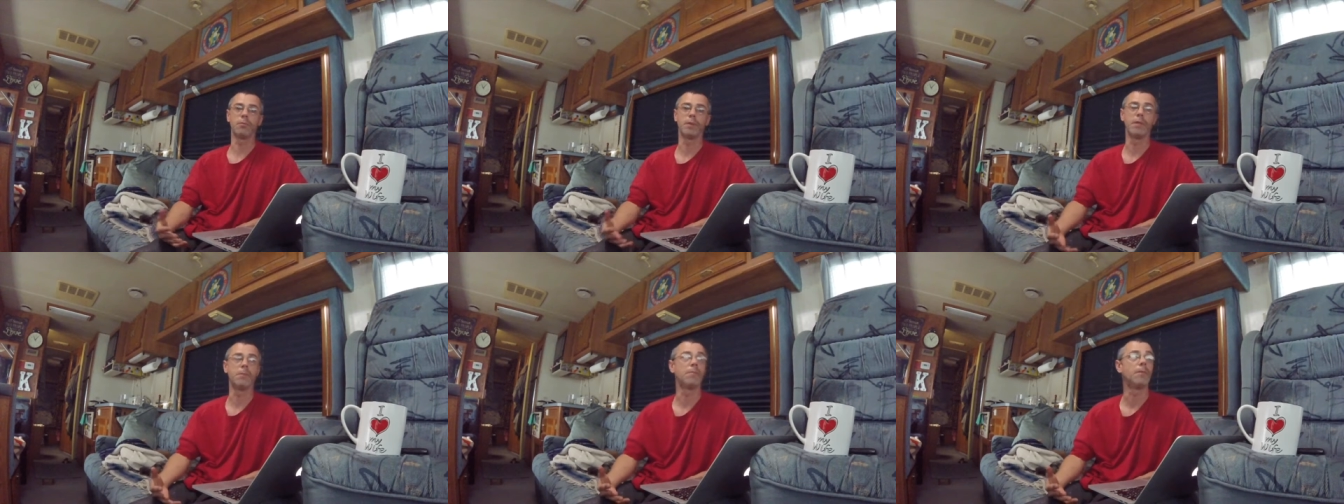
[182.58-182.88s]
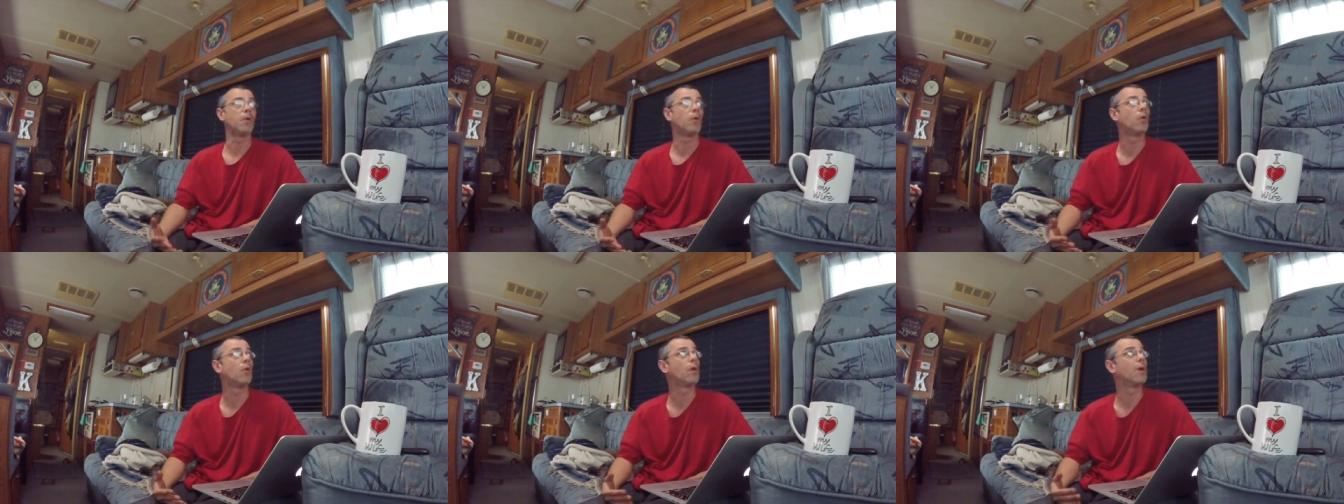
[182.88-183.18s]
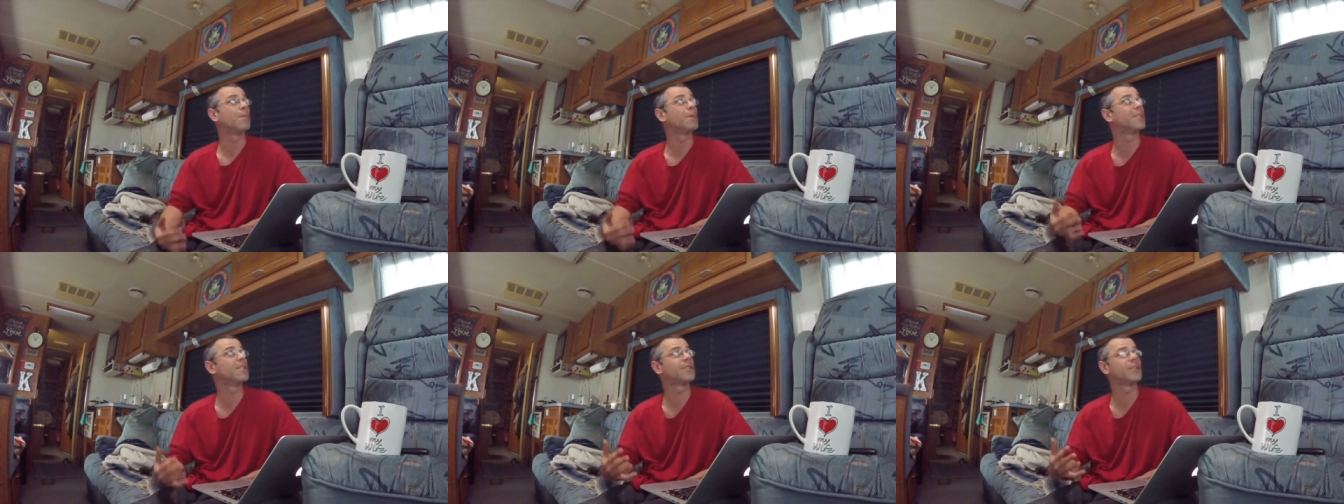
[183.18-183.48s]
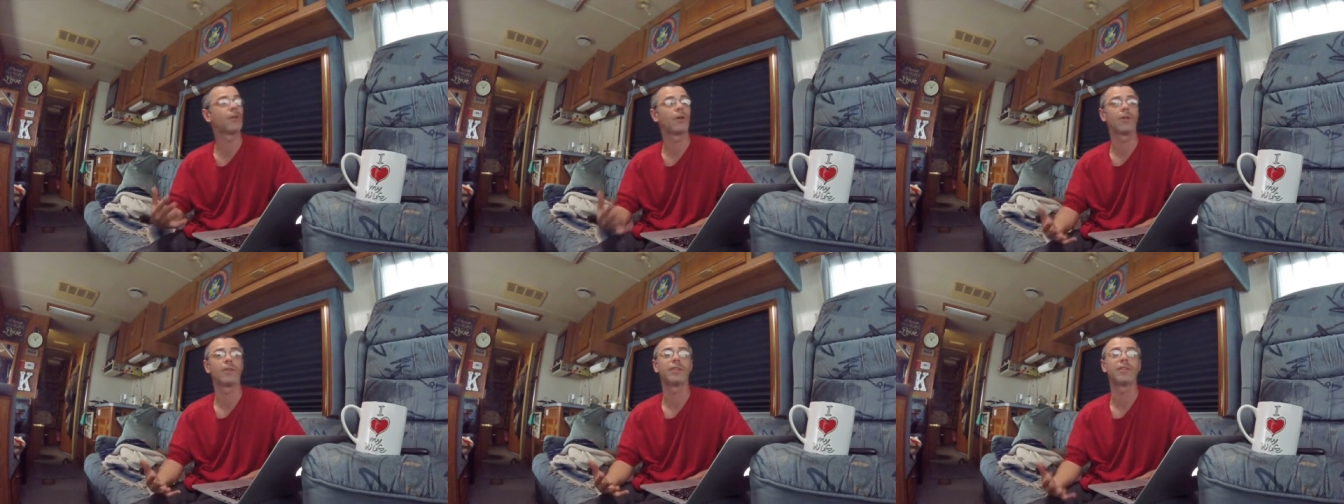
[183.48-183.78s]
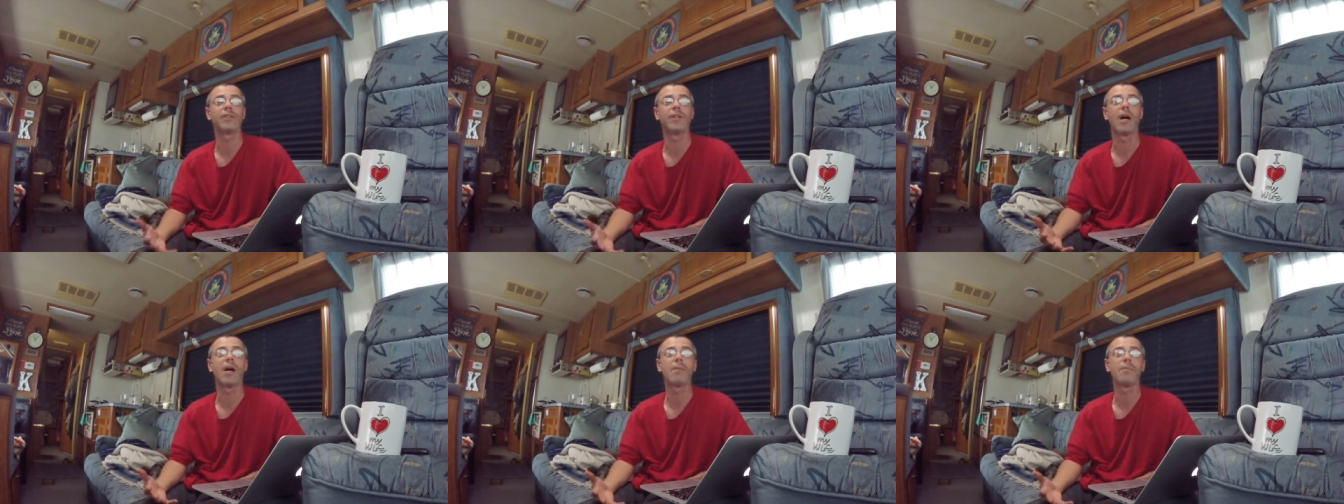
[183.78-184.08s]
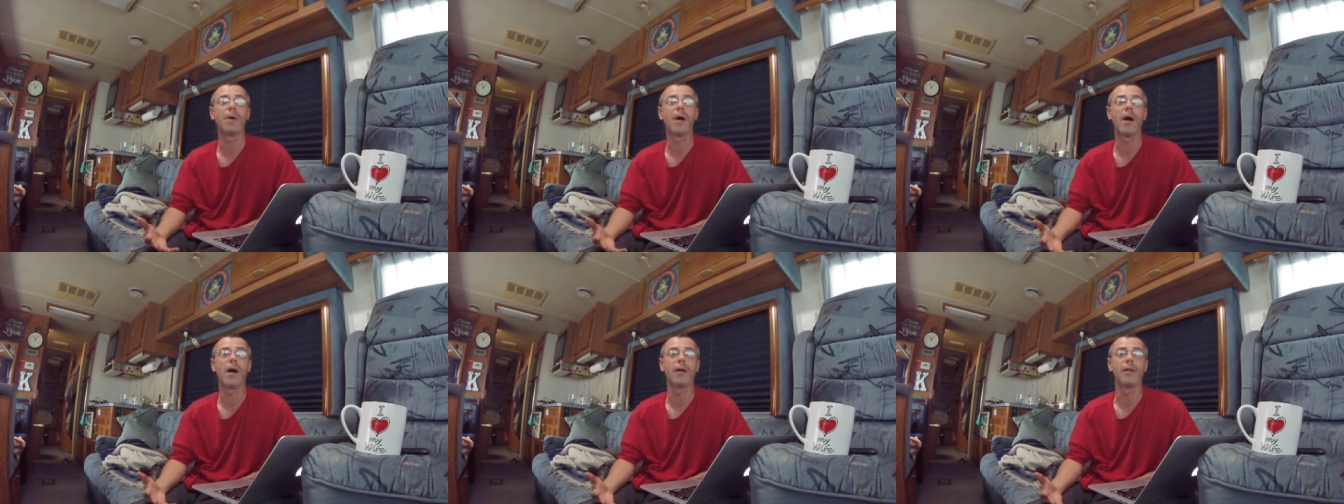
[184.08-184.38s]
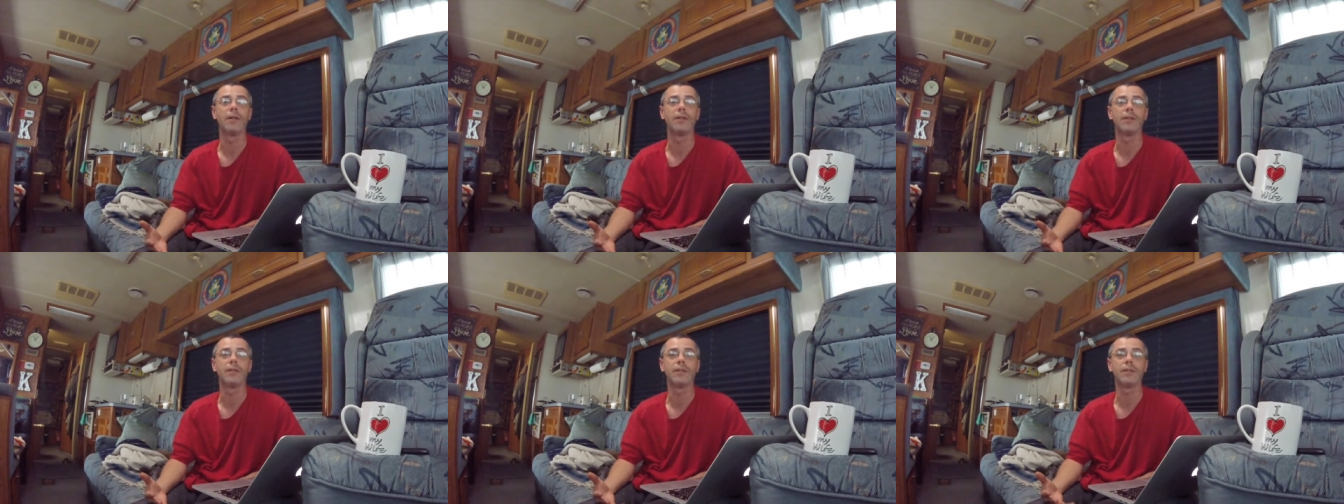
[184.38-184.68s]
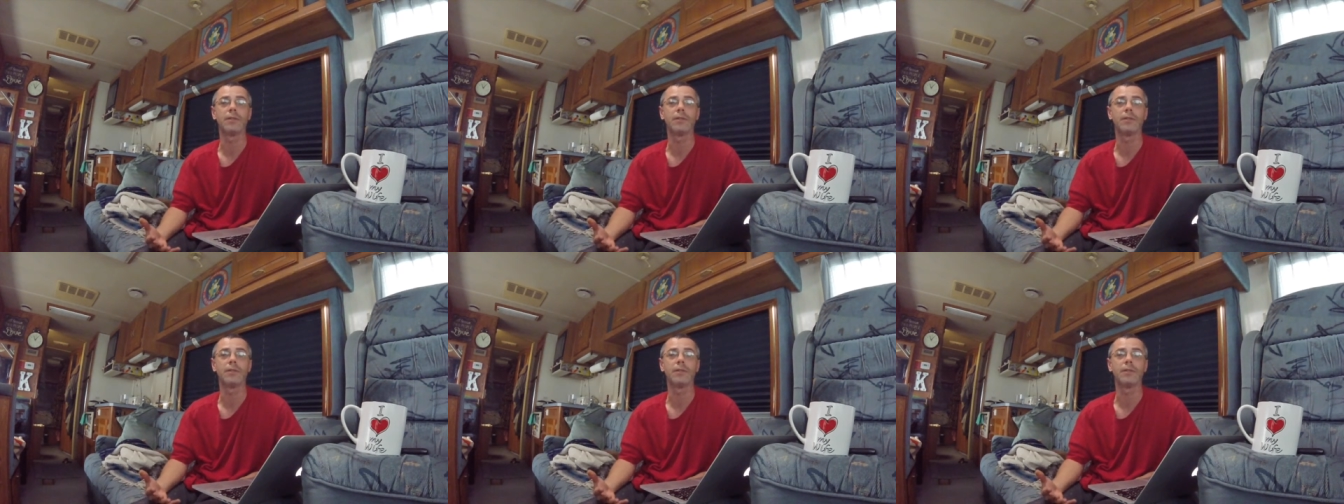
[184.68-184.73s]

bit more. I'm going to start stockpiling